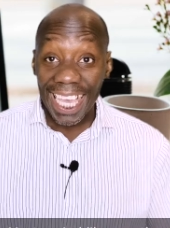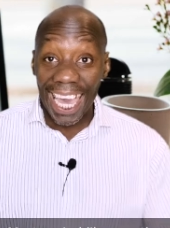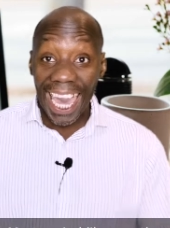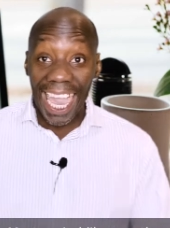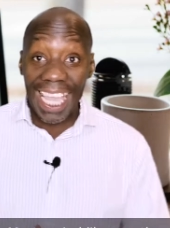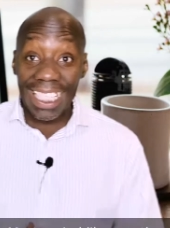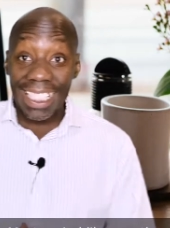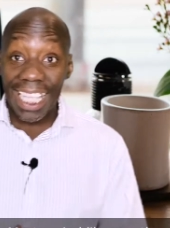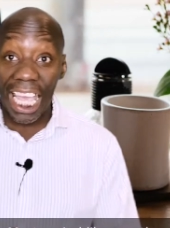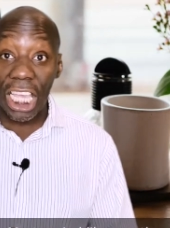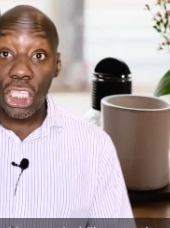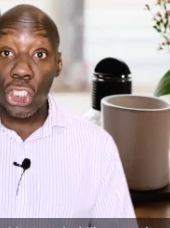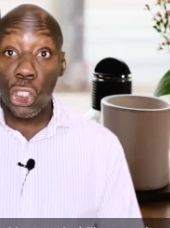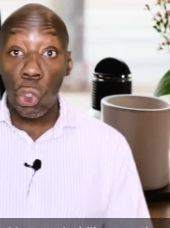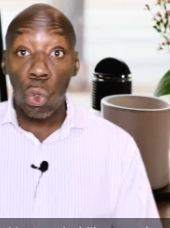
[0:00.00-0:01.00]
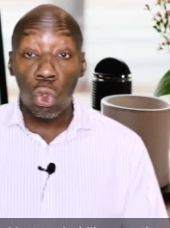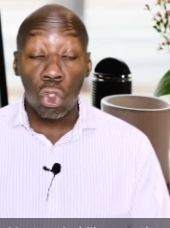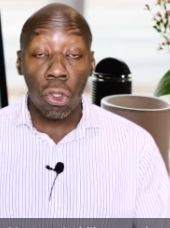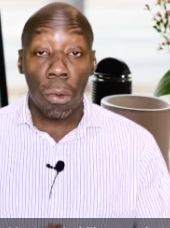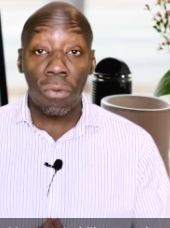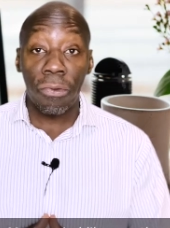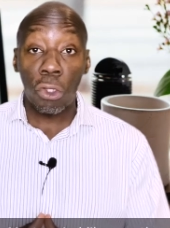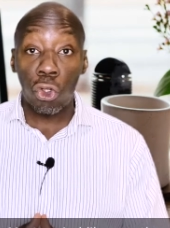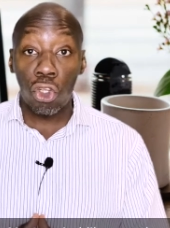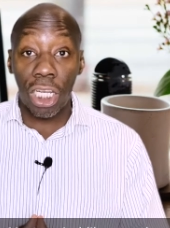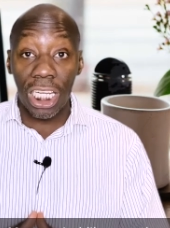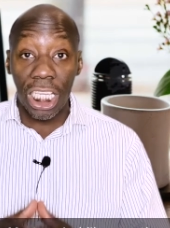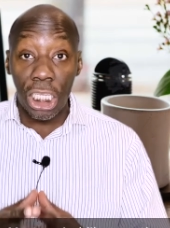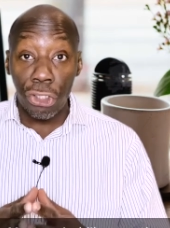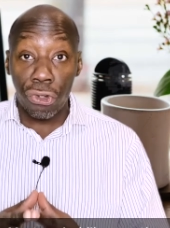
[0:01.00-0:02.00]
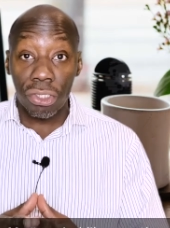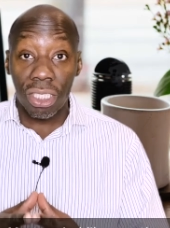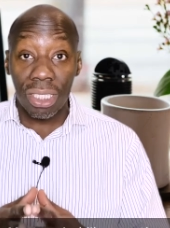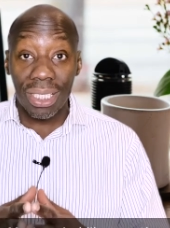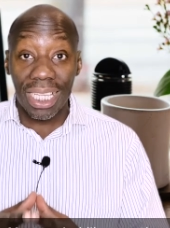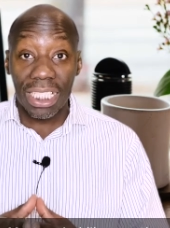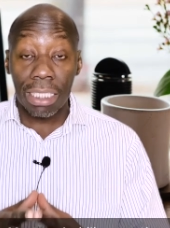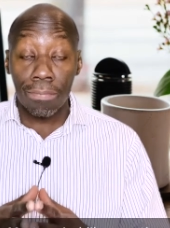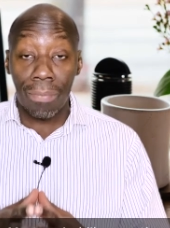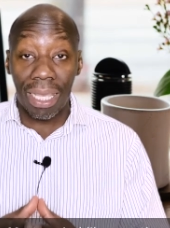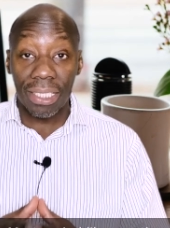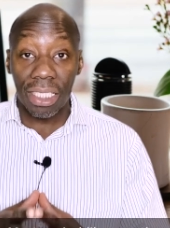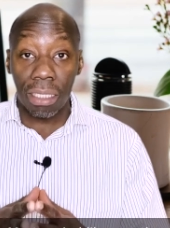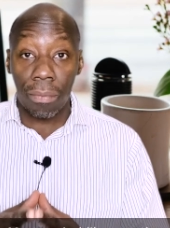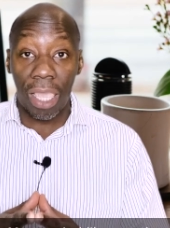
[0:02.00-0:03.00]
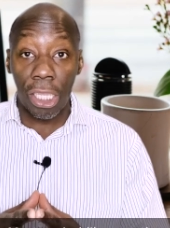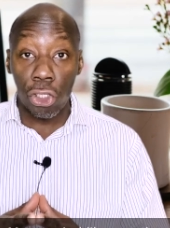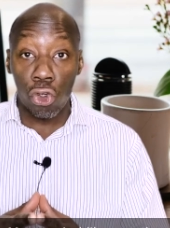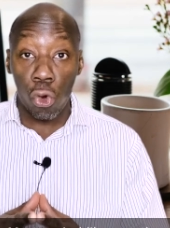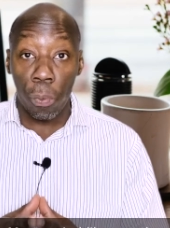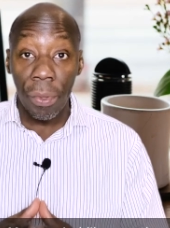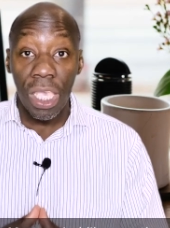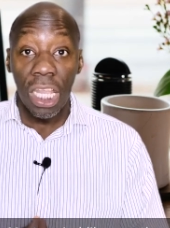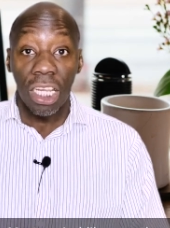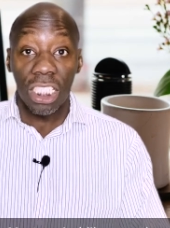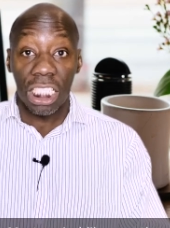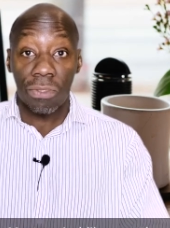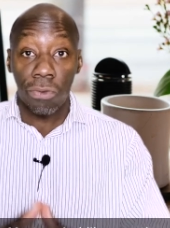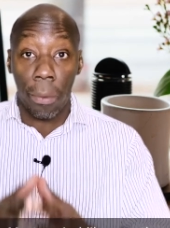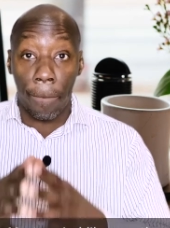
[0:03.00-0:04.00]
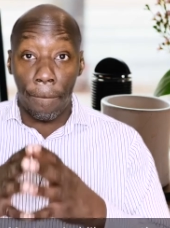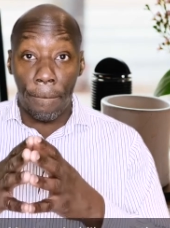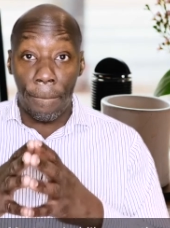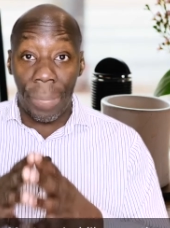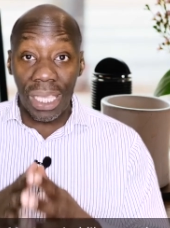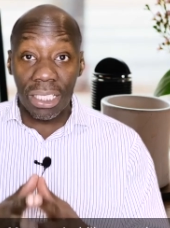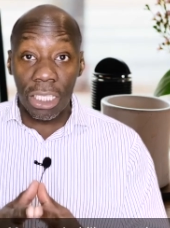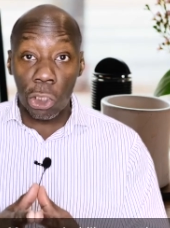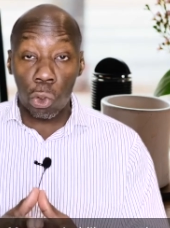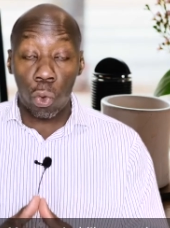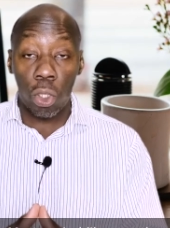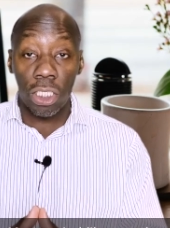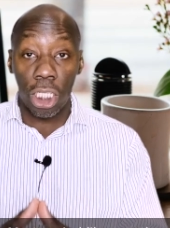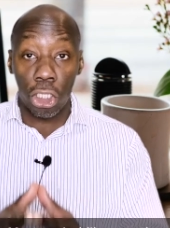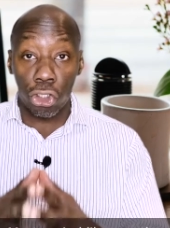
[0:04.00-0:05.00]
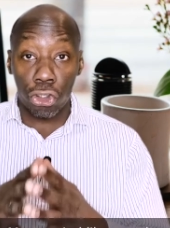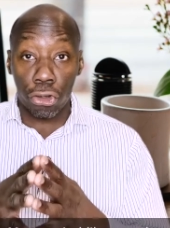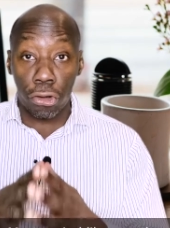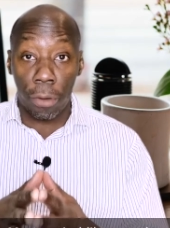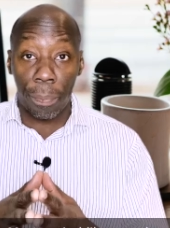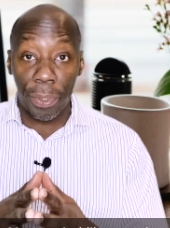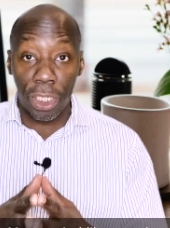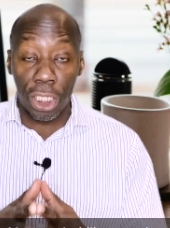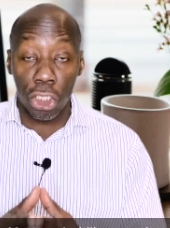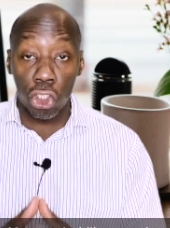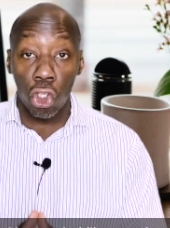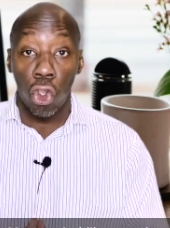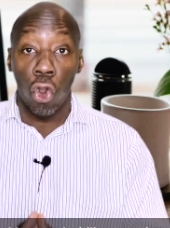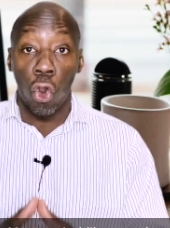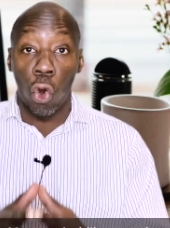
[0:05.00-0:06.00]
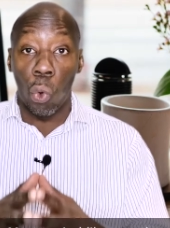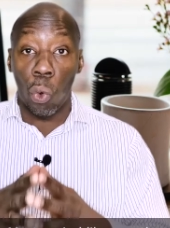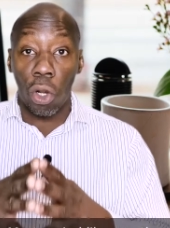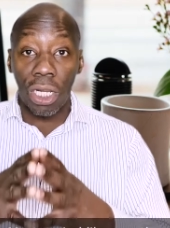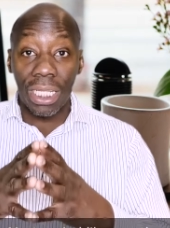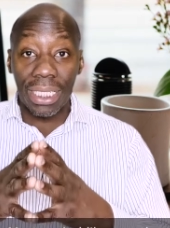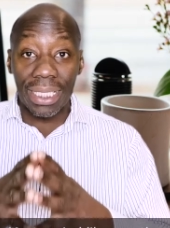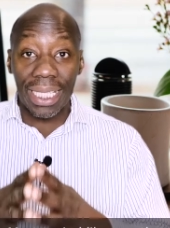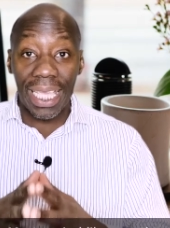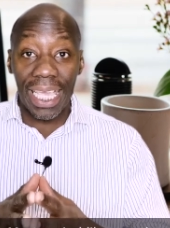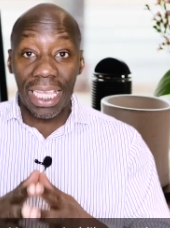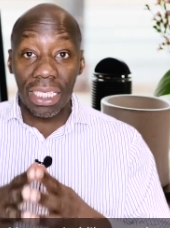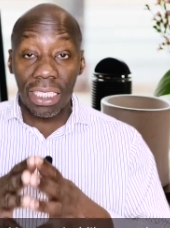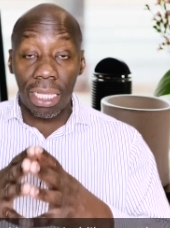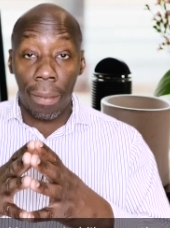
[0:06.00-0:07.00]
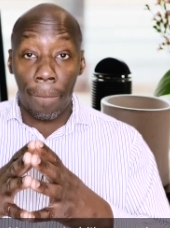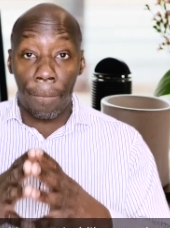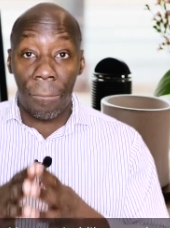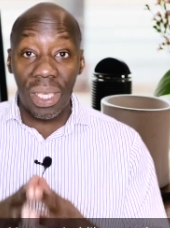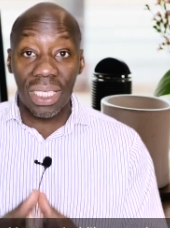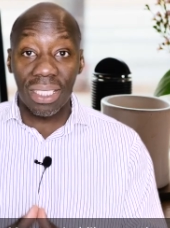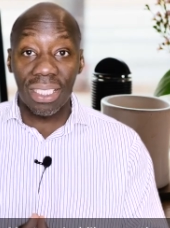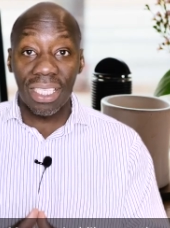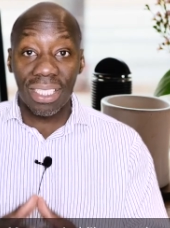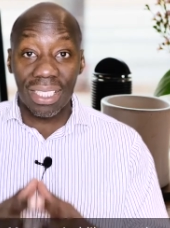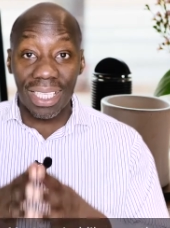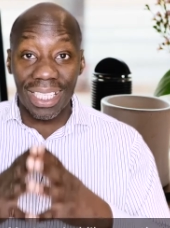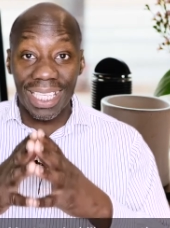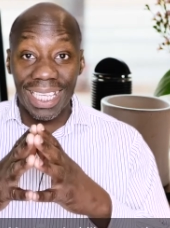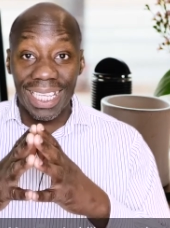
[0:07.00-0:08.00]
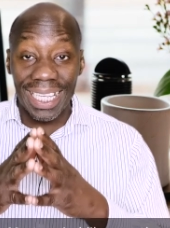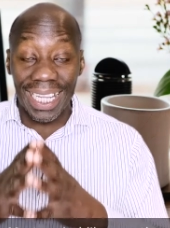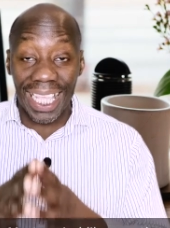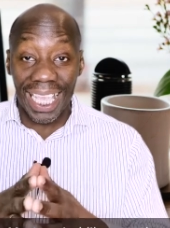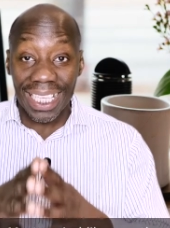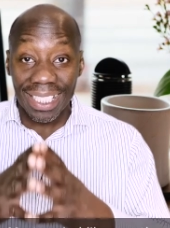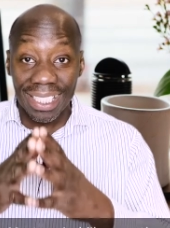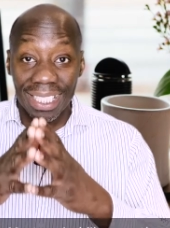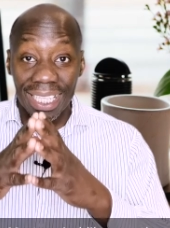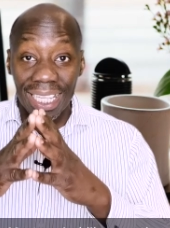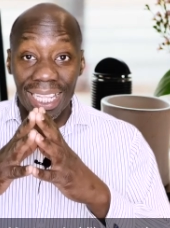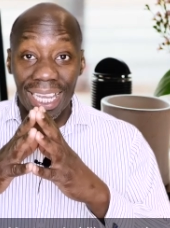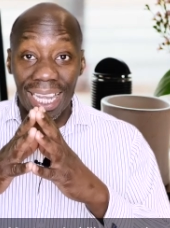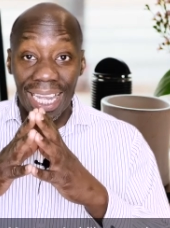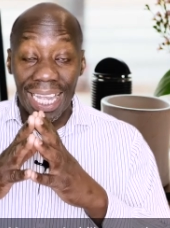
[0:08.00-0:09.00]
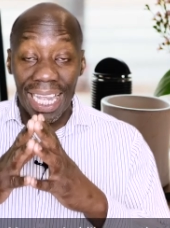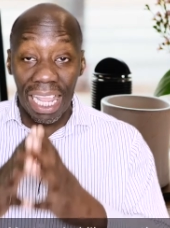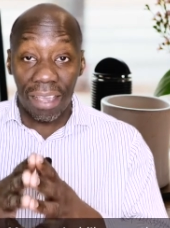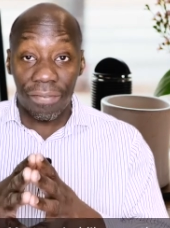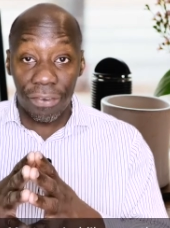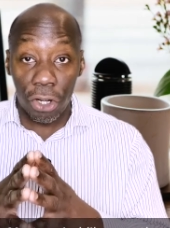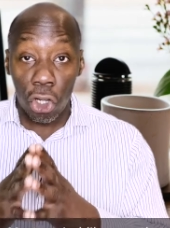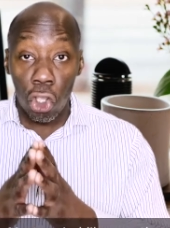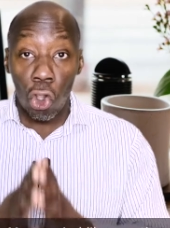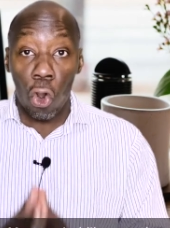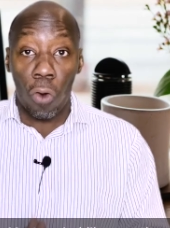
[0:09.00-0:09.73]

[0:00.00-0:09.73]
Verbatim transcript: Hi, thank you so much for showing an interest in this mastermind group. This is for business owners and entrepreneurs who want to take their business to the next level.